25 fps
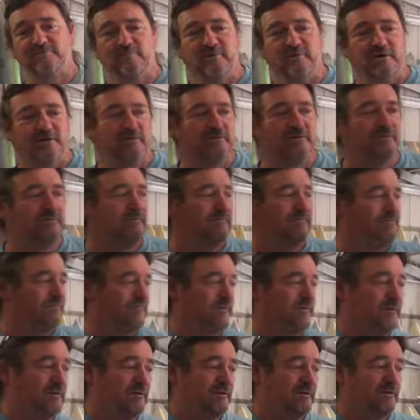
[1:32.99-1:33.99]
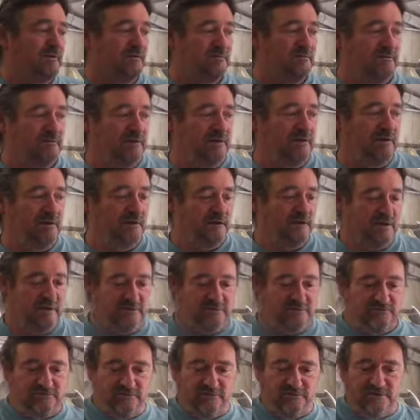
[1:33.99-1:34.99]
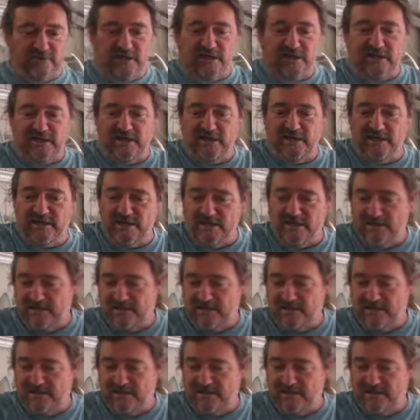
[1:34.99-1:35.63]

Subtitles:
model. It's got a